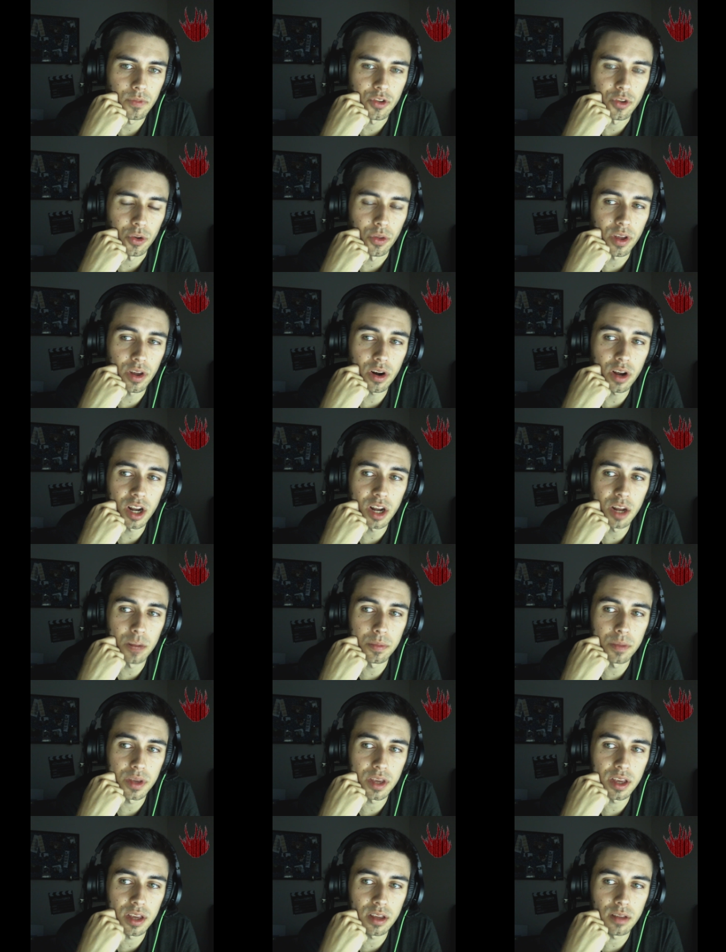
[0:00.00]
so they're going to
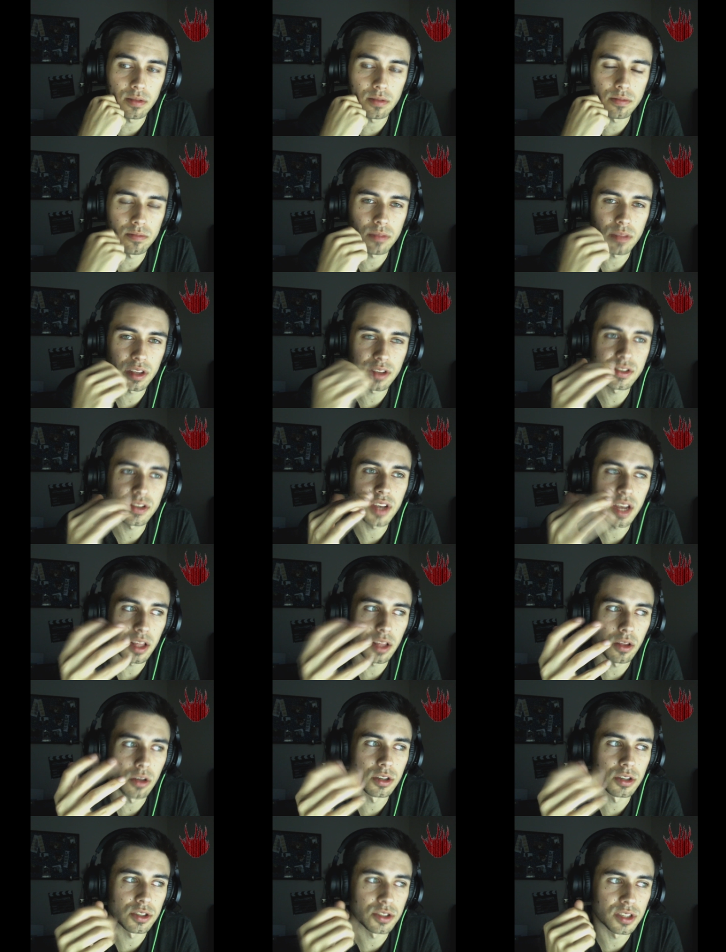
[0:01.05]
be the
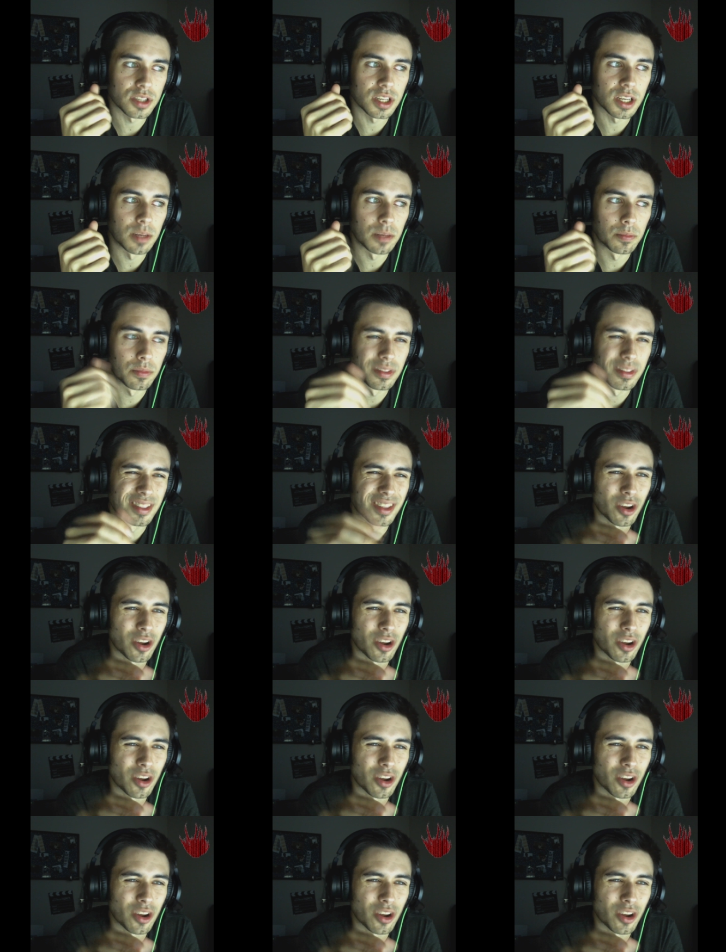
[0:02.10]
second largest team.